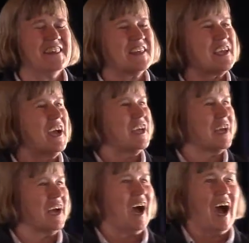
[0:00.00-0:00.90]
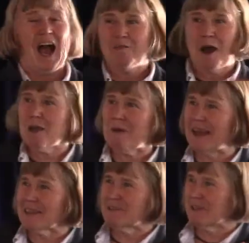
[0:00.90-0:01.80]
I'm all
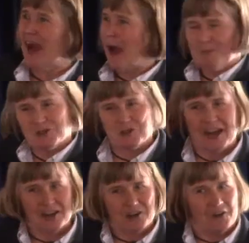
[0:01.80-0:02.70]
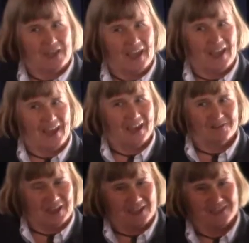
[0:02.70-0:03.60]
about leave no. I'm a trainer, okay?
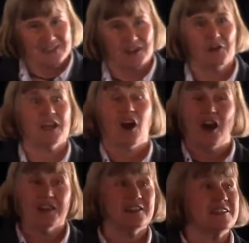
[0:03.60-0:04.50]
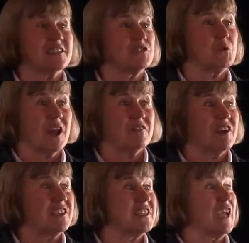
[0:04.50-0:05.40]
I'm not, you know, and all of these things,
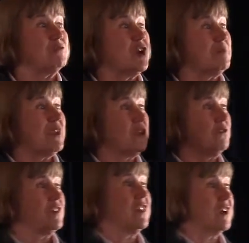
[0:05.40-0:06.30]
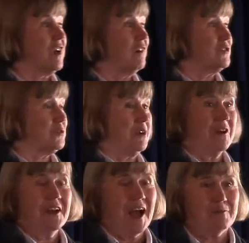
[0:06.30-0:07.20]
whatever I say, I'm trying to make you feel uncomfortable.